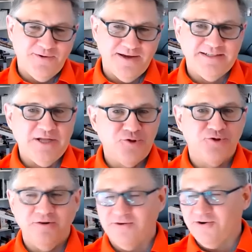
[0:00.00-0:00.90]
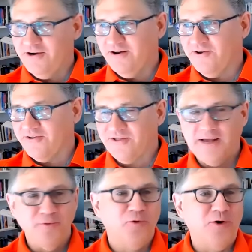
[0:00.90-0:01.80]
digital or a
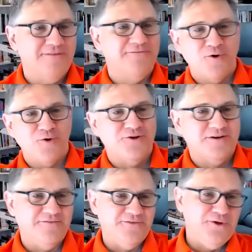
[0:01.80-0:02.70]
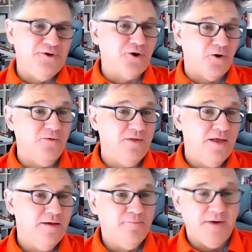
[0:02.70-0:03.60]
stable coin version of the euro,
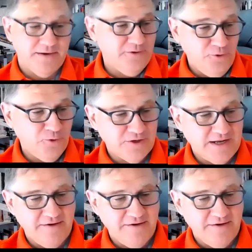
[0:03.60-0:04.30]
but you could have